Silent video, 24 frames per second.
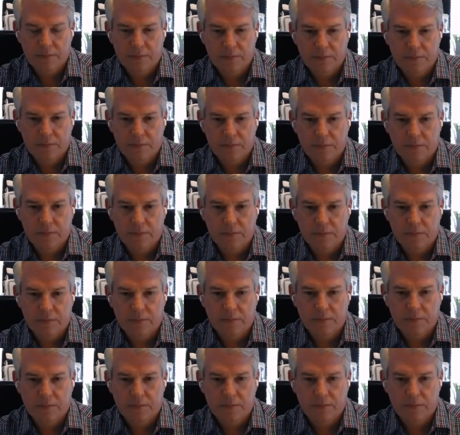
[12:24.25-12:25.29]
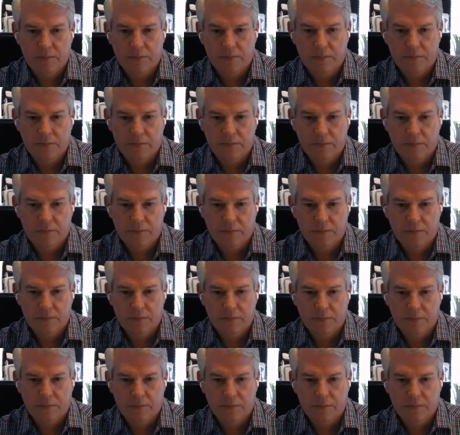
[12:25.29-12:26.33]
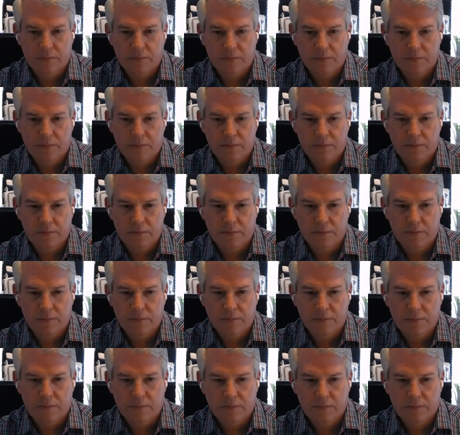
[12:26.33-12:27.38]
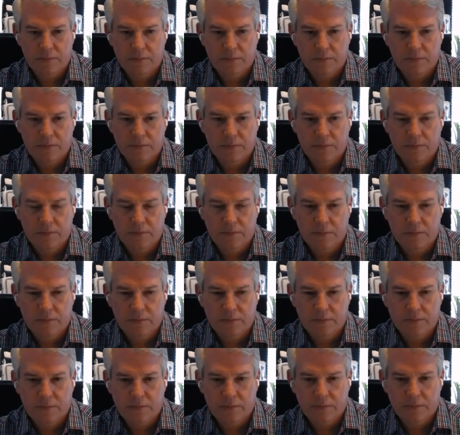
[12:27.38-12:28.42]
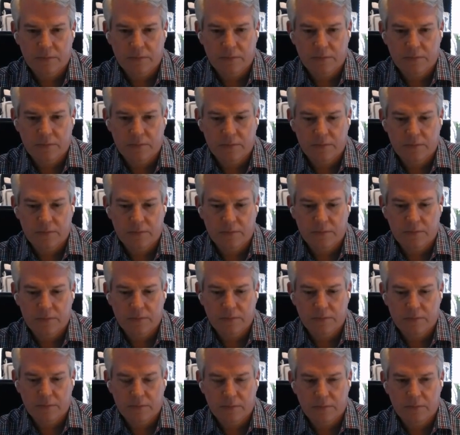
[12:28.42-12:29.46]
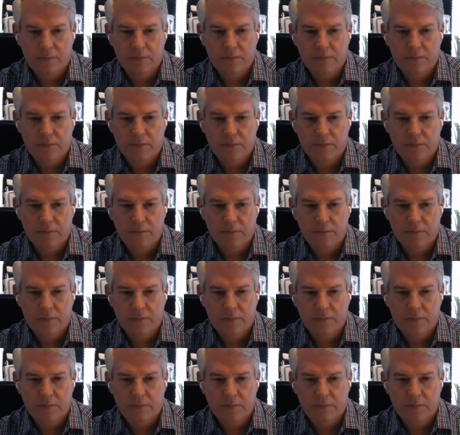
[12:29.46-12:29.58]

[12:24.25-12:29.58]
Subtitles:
The person shown says nothing.